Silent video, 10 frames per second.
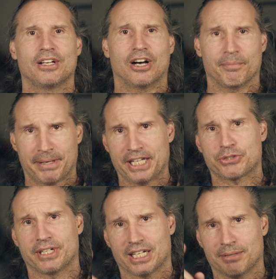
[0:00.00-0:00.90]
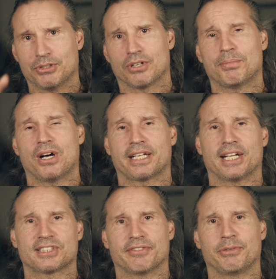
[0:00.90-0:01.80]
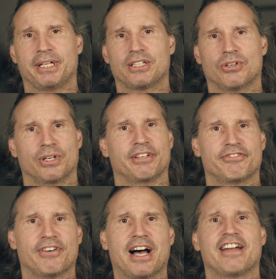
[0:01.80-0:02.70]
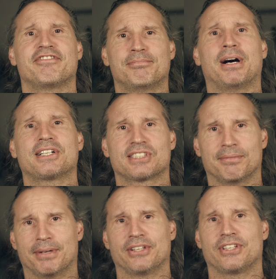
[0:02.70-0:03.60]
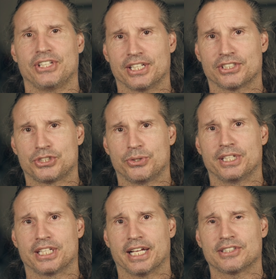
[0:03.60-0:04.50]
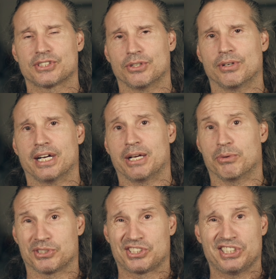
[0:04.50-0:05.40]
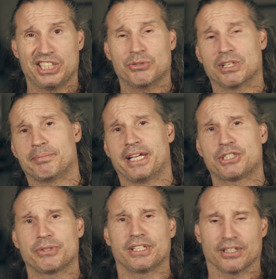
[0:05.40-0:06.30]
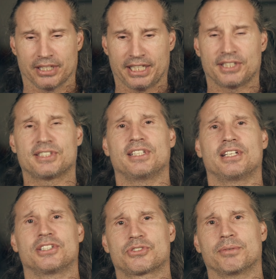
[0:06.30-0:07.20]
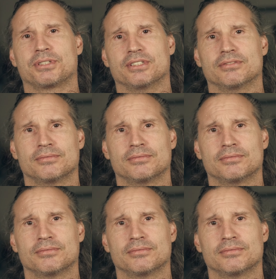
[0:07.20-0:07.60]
On Patreon, I'm doing a podcast every week, only $5 a month, and you get to tune into that. So I will see you on Patreon. The link is in the description.